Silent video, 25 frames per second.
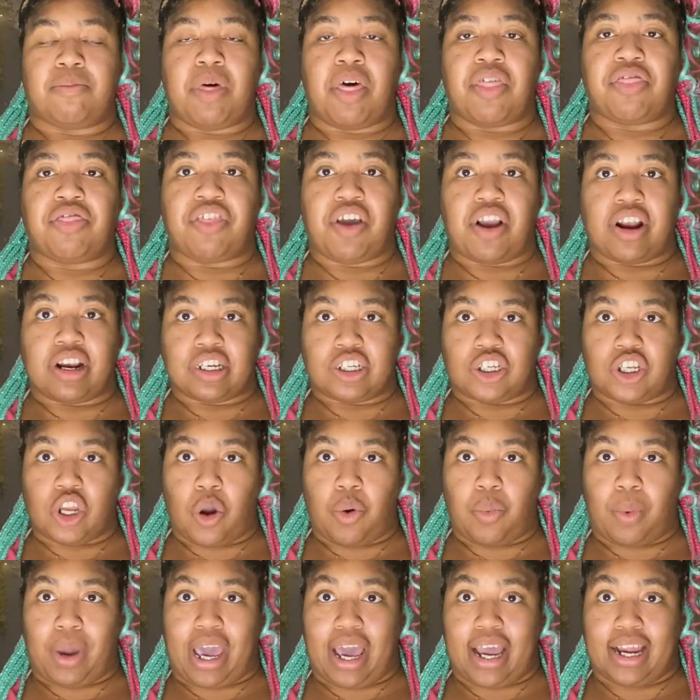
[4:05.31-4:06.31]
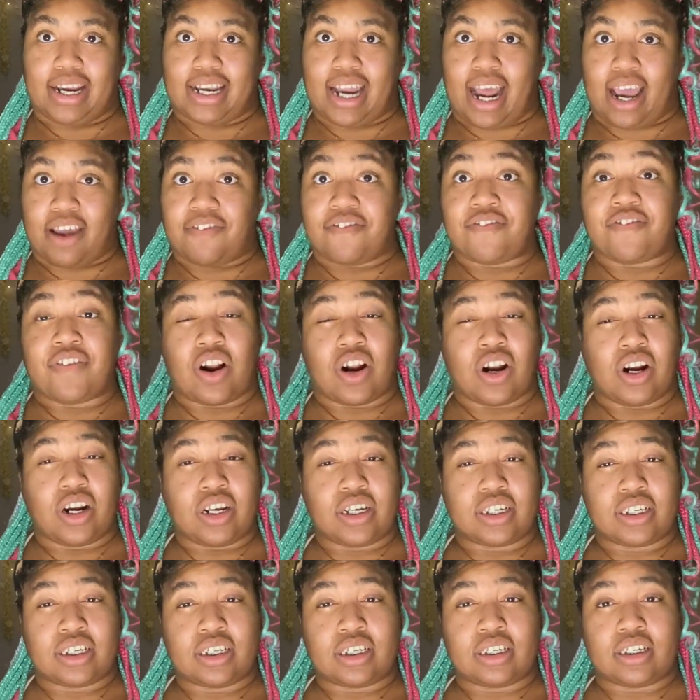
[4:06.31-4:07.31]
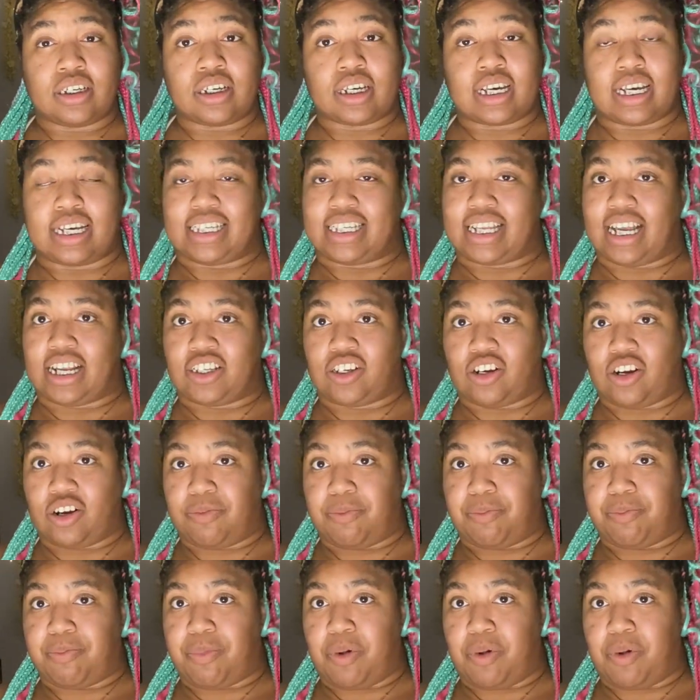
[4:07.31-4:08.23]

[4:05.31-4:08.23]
There's No Way I'd Die First, because that's a